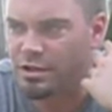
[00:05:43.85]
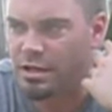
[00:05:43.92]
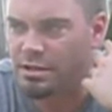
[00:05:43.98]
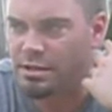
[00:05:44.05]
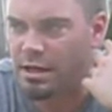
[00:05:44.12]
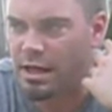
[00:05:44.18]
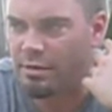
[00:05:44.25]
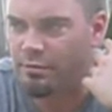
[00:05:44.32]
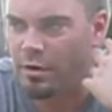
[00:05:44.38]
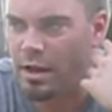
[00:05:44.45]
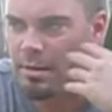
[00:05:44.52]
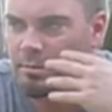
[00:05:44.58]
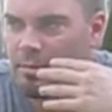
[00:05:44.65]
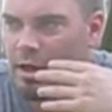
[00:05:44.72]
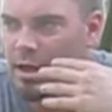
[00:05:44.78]
doesn't have her
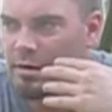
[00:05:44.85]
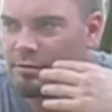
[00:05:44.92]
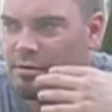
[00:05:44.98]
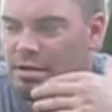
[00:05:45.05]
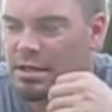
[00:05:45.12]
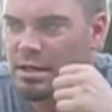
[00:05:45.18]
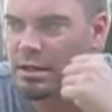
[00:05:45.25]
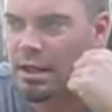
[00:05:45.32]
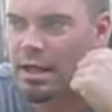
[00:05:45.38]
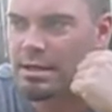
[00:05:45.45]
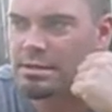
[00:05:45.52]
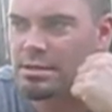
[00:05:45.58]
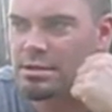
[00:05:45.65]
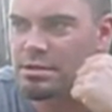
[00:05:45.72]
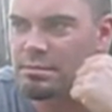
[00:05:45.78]
MFT
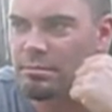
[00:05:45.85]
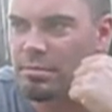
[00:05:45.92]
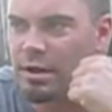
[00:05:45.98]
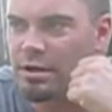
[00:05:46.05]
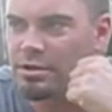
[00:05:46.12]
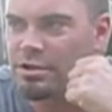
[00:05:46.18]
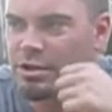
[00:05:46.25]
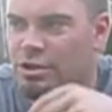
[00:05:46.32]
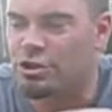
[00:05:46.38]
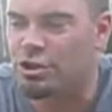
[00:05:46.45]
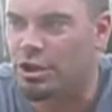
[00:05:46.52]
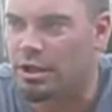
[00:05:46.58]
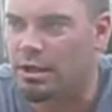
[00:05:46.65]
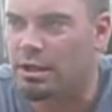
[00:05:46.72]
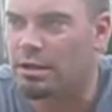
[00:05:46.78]
license, but she
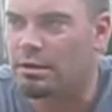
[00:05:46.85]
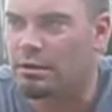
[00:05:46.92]
should.